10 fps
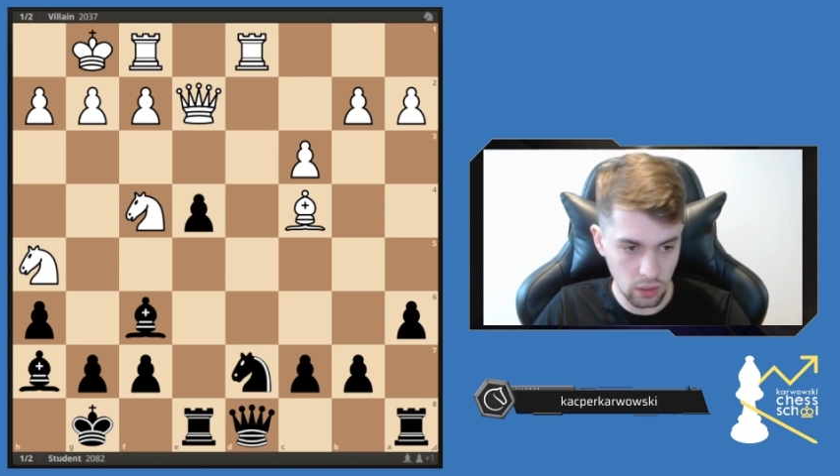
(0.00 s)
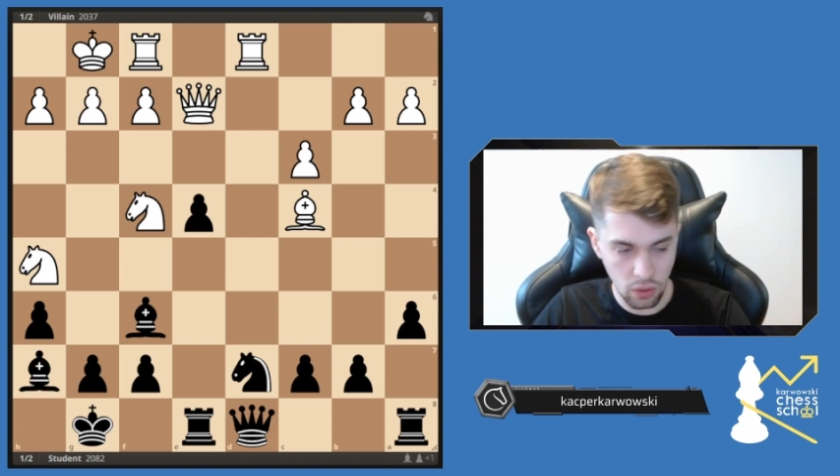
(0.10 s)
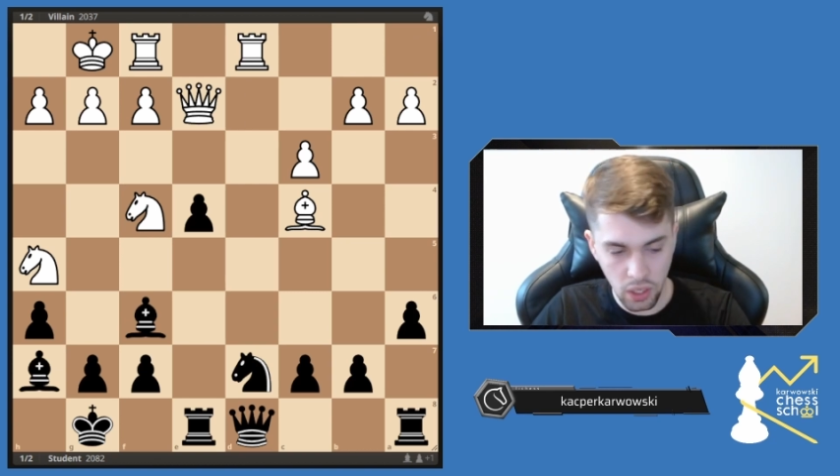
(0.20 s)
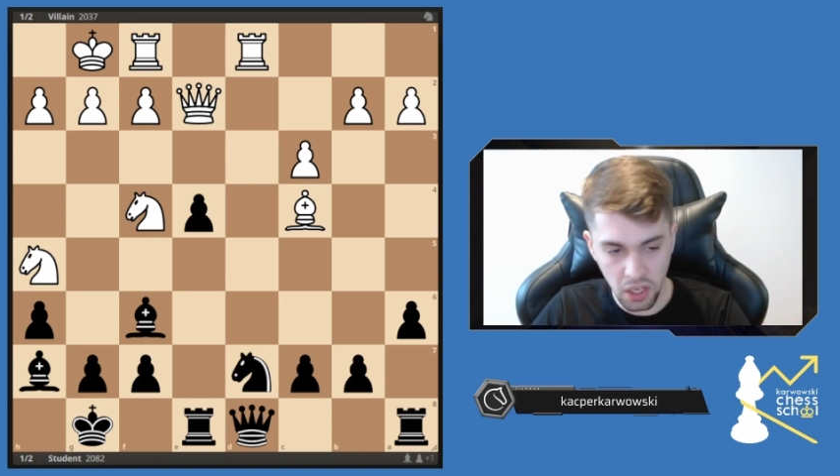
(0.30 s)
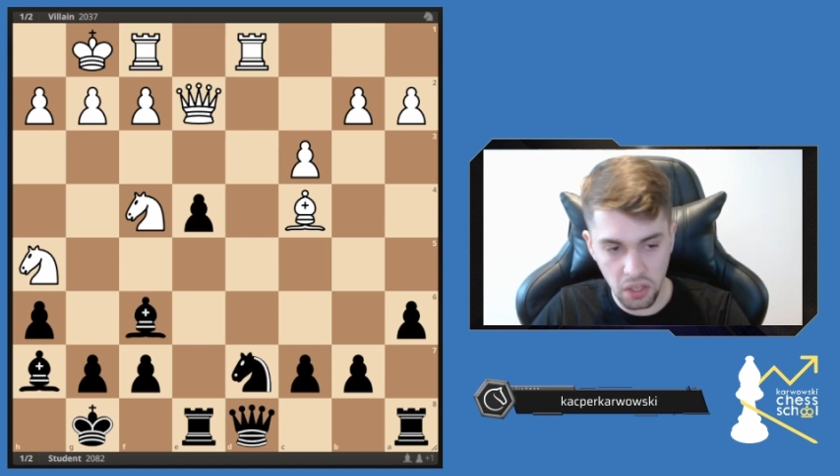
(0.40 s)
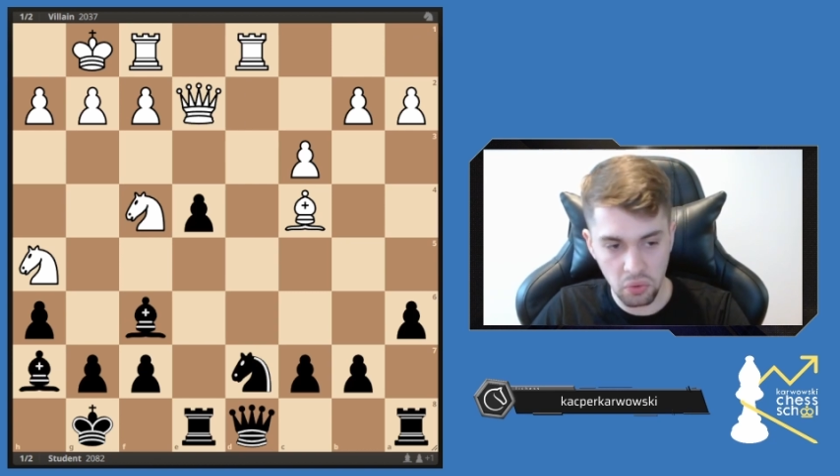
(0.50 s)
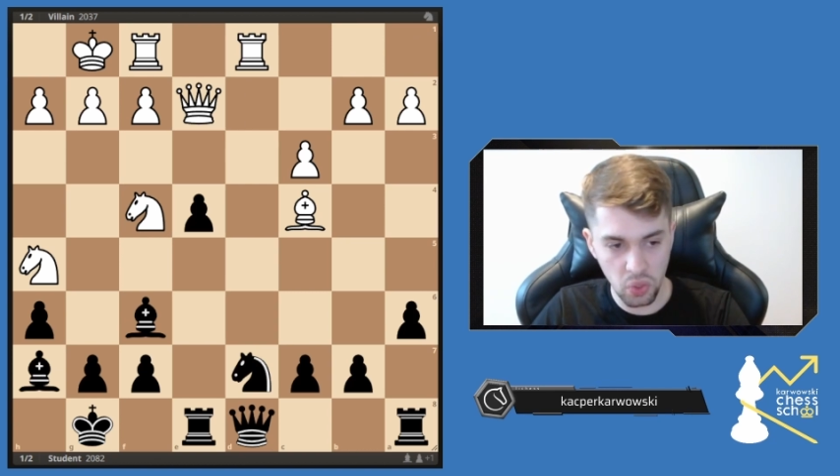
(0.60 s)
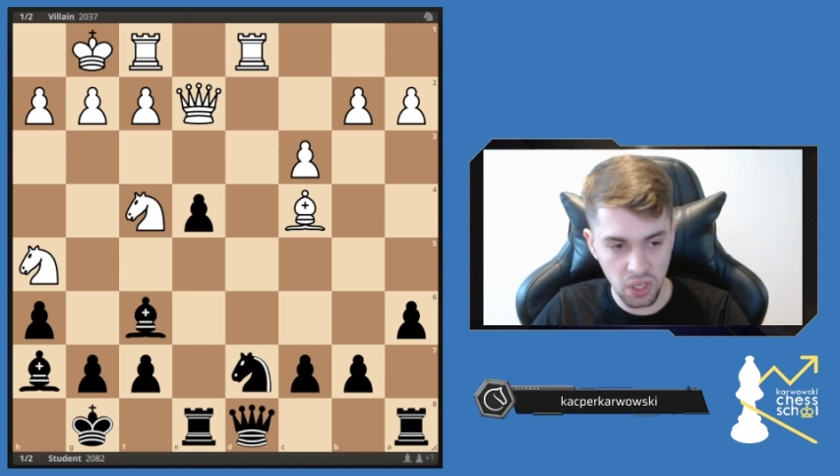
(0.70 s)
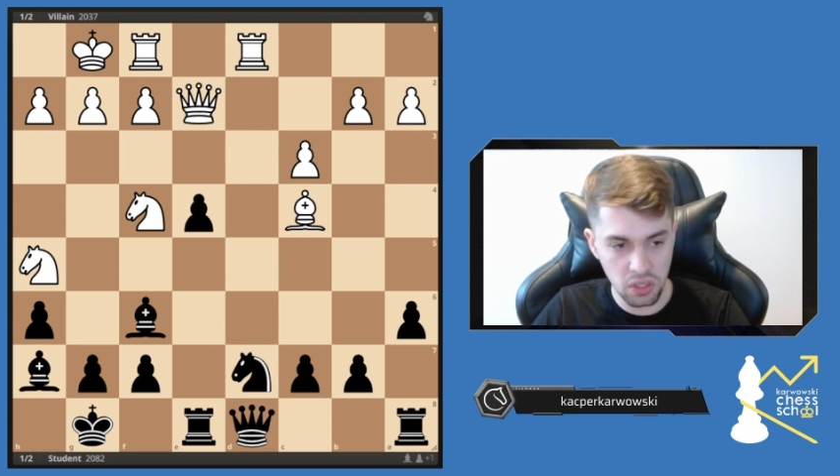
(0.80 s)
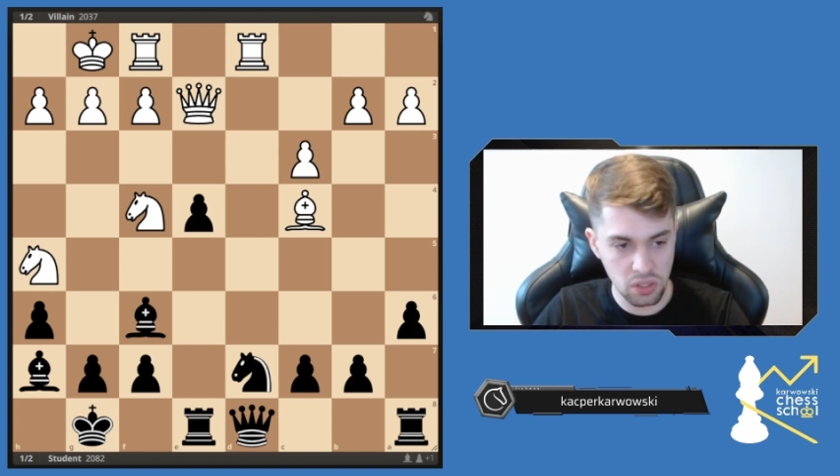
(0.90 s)
okay,
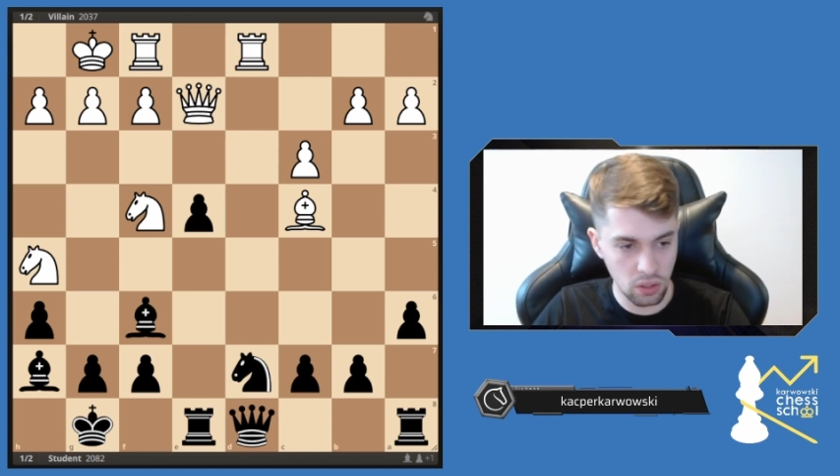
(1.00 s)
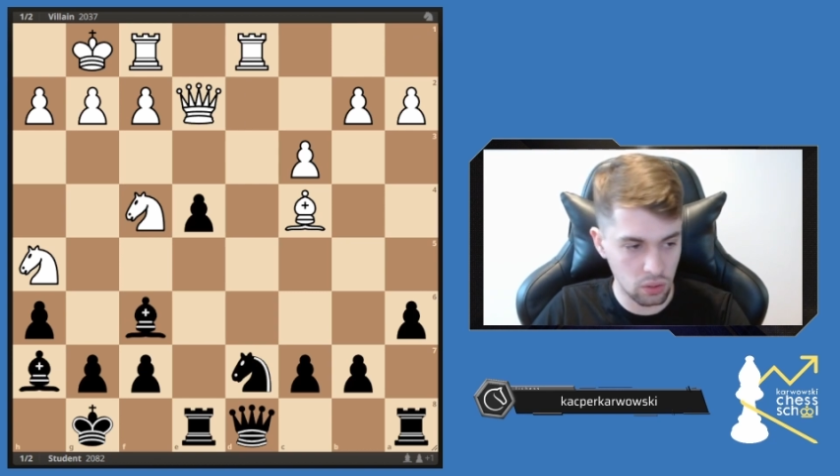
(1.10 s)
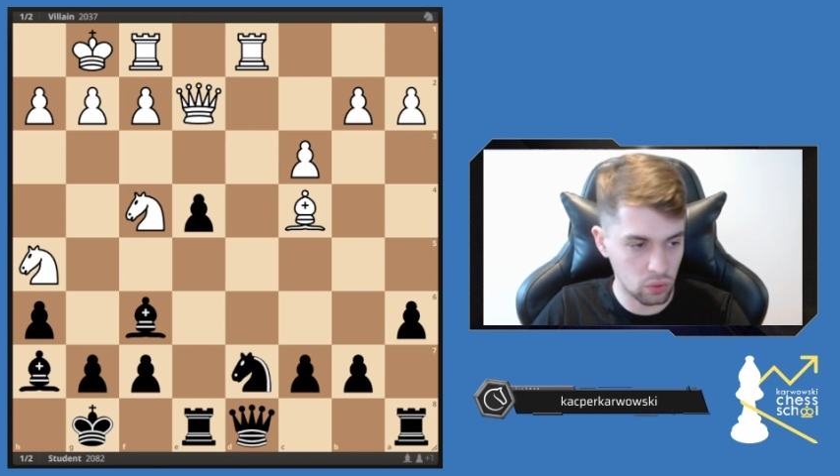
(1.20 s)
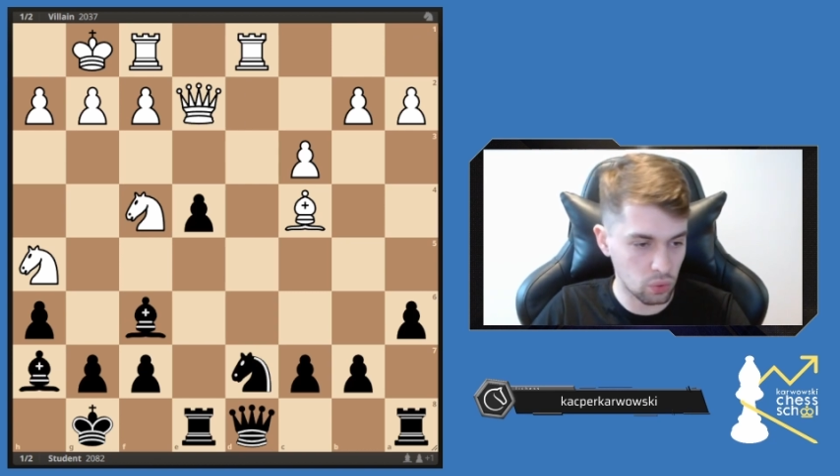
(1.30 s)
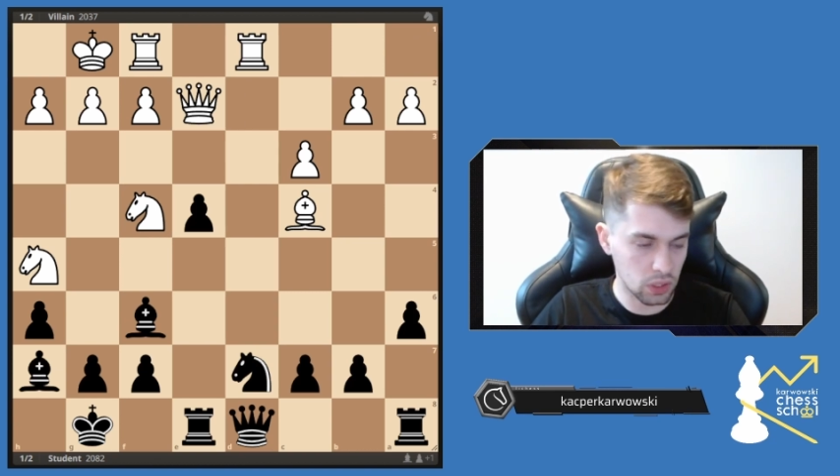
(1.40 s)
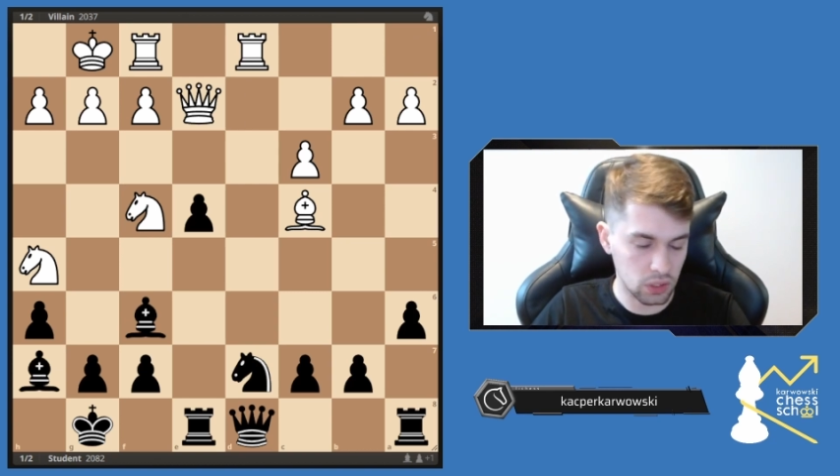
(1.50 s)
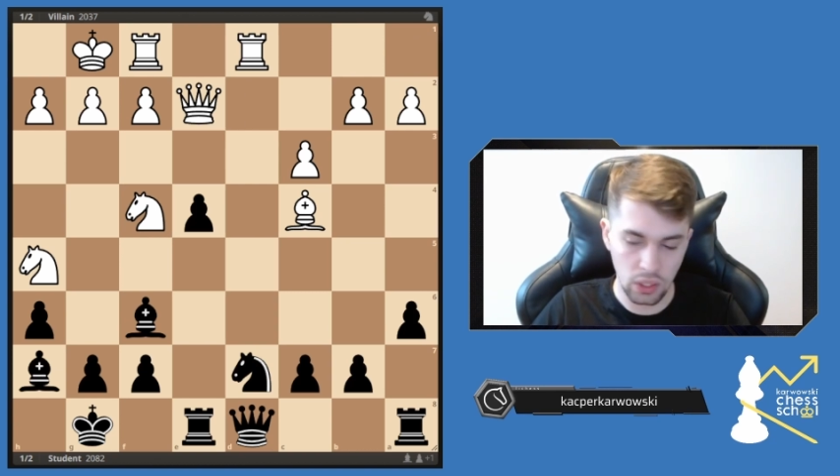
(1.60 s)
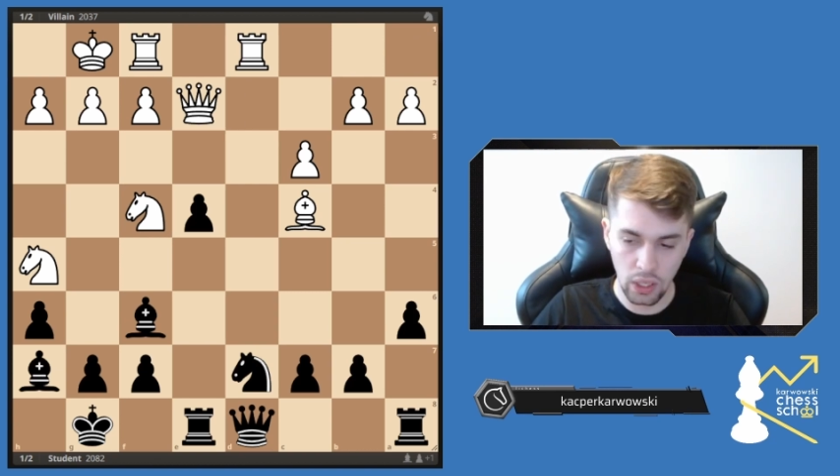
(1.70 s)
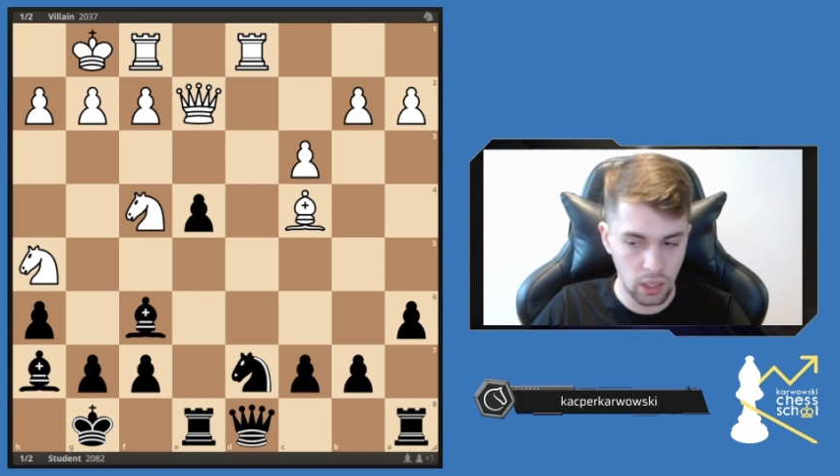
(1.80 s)
we can still do it.